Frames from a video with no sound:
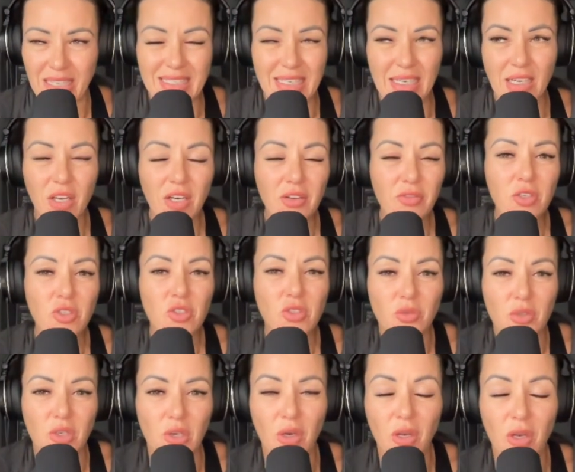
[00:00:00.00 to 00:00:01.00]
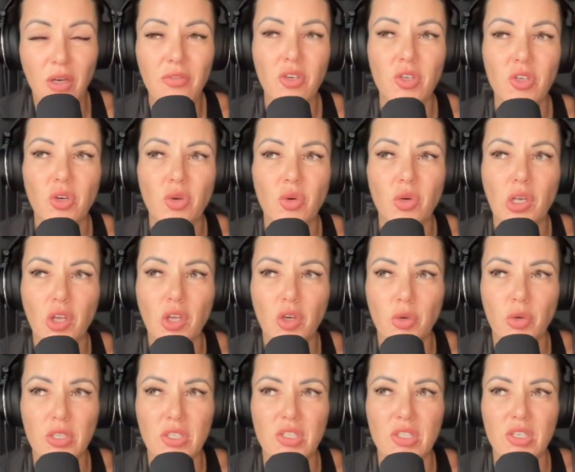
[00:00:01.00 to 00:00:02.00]
Like a lot of you don't know, a lot of you know
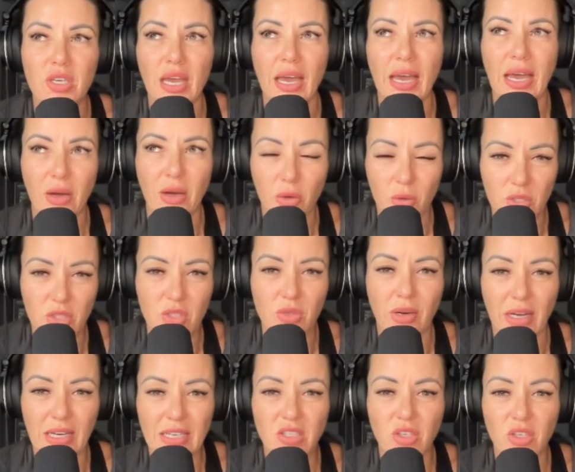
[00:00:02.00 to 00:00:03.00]
Lewis Howes, right?